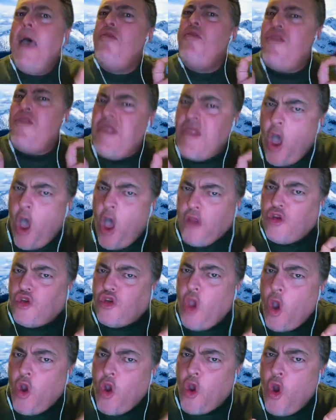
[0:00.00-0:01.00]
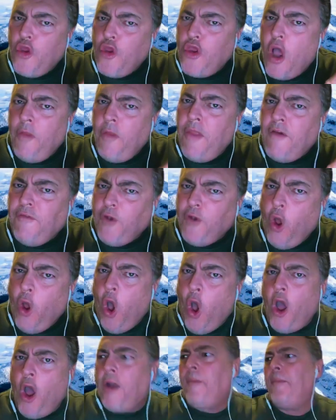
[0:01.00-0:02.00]
not so good on the
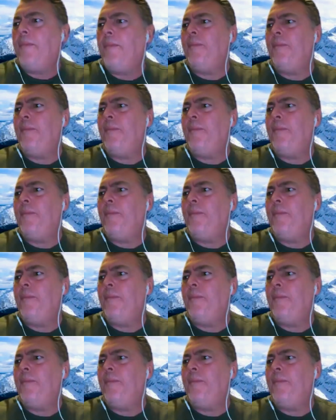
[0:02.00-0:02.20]
floor.